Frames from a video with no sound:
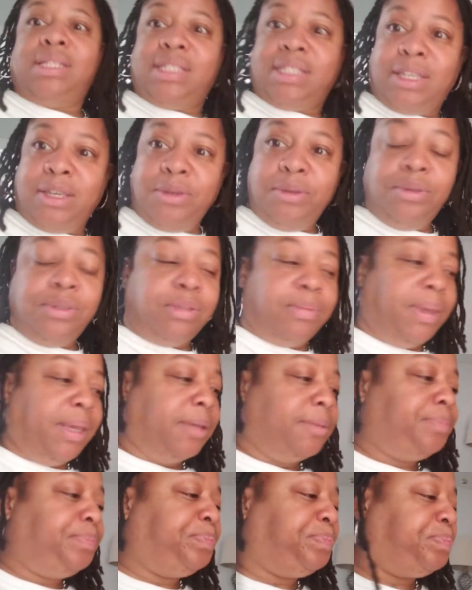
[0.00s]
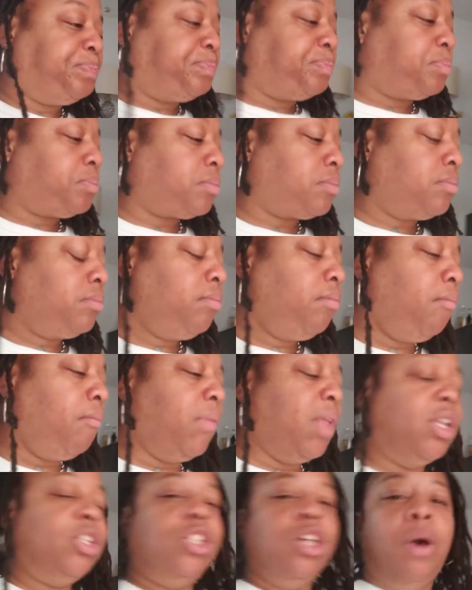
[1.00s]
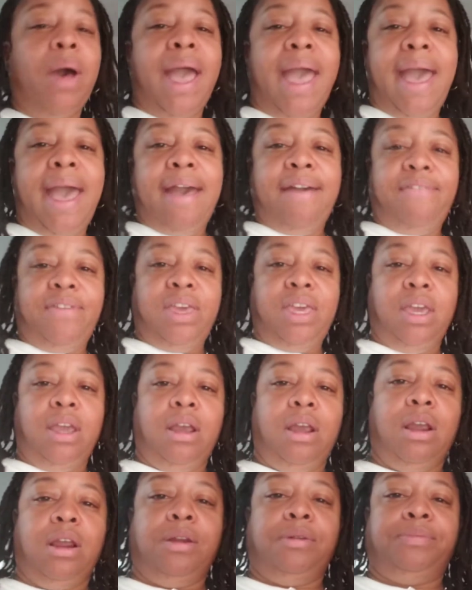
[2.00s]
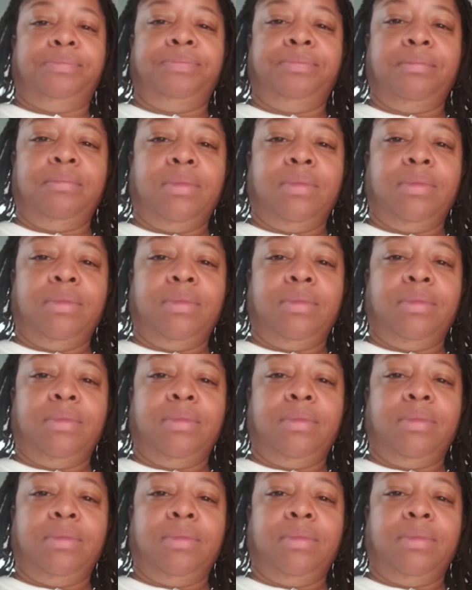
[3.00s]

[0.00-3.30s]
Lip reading: Excuse me. So I have here